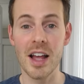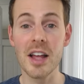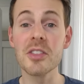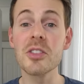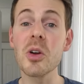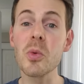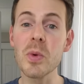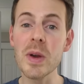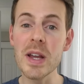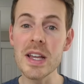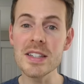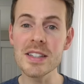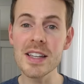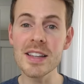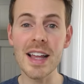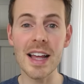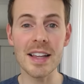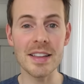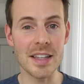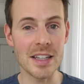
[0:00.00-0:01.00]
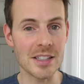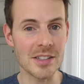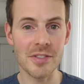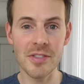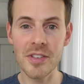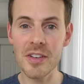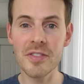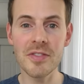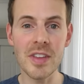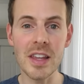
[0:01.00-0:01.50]
The reason that this
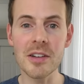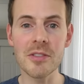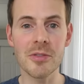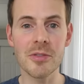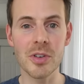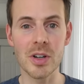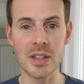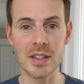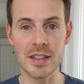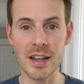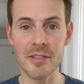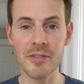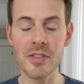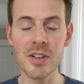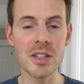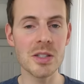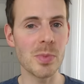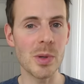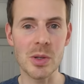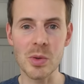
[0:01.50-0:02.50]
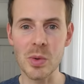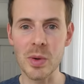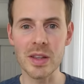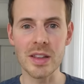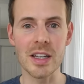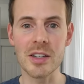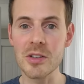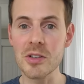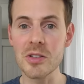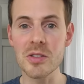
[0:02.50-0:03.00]
15 foot difference between
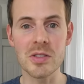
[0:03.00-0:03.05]
the two